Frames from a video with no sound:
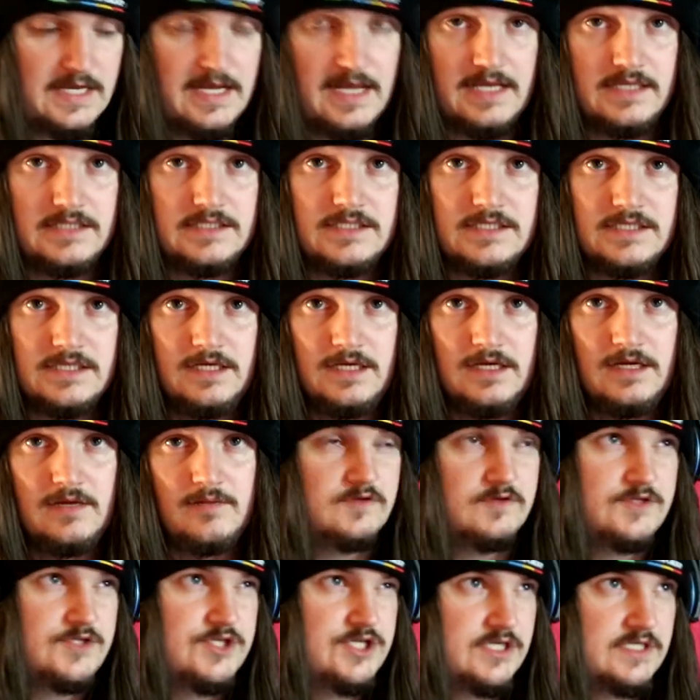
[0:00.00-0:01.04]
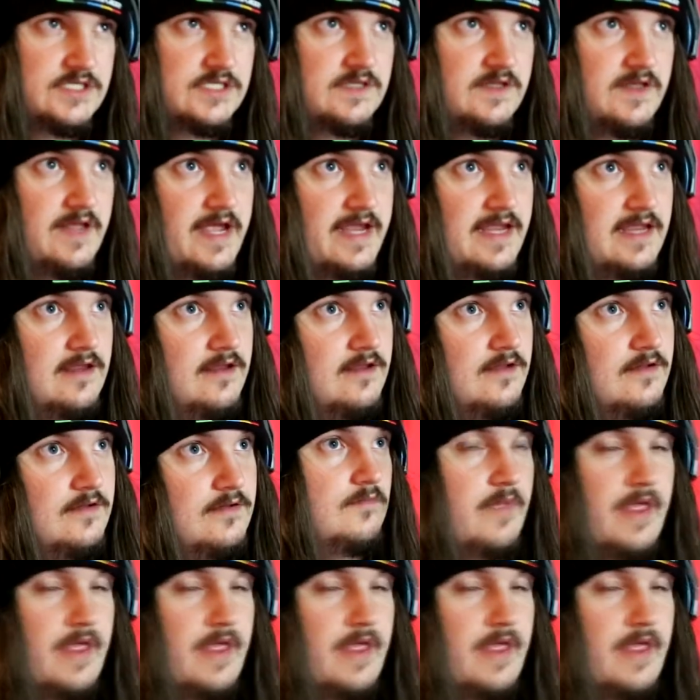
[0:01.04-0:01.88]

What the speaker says: As just like